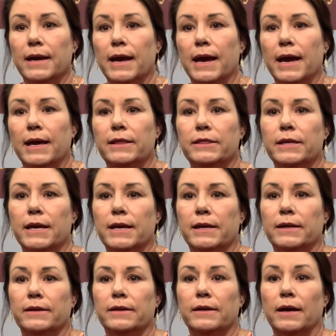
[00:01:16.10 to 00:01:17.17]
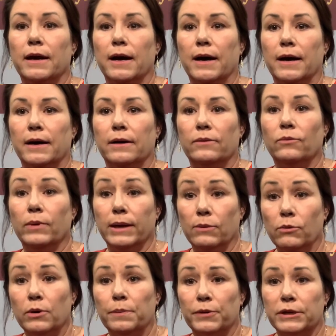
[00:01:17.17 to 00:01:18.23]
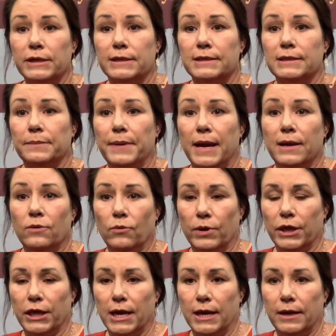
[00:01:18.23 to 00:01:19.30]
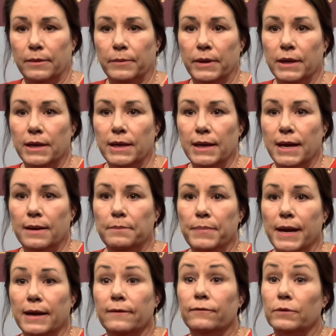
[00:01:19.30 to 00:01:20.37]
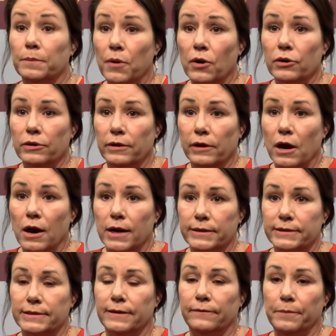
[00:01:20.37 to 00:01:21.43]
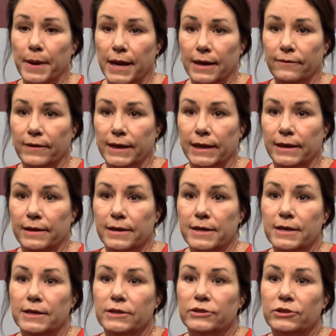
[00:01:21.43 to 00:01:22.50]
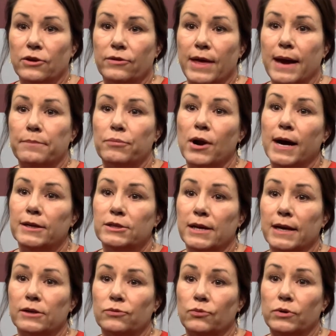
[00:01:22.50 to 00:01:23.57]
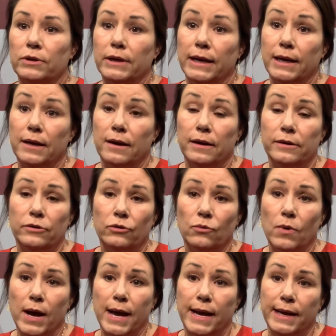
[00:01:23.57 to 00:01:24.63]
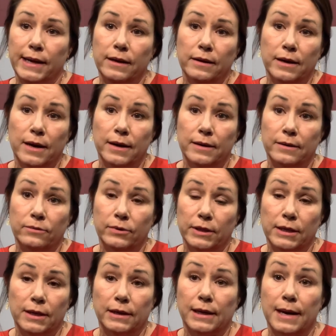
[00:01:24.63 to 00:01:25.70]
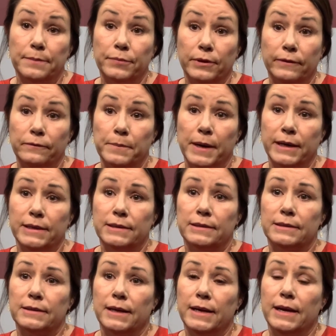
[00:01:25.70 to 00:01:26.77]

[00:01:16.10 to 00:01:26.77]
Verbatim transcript: And then uh, we will participate with them and pay for part of the cost of paving. So that project will get underway uh, within a couple of months.